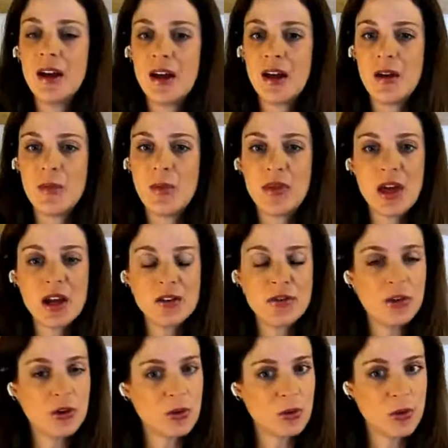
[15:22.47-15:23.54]
That
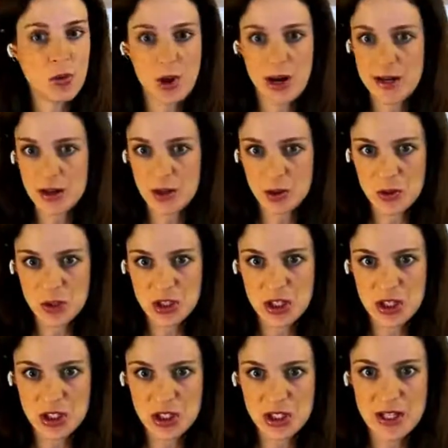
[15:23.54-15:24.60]
is a great
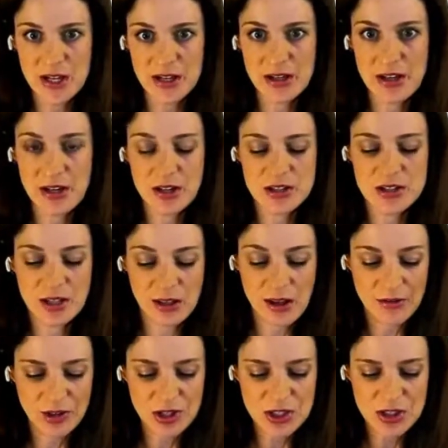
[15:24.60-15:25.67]
negotiation technique to
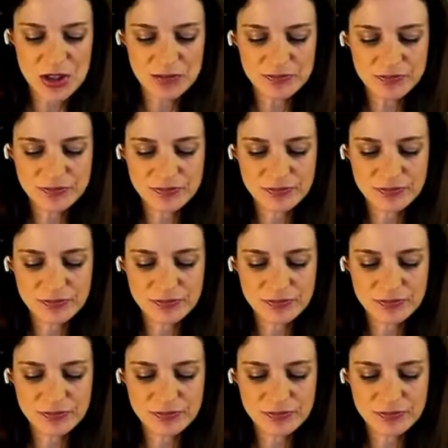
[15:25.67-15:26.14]
leverage.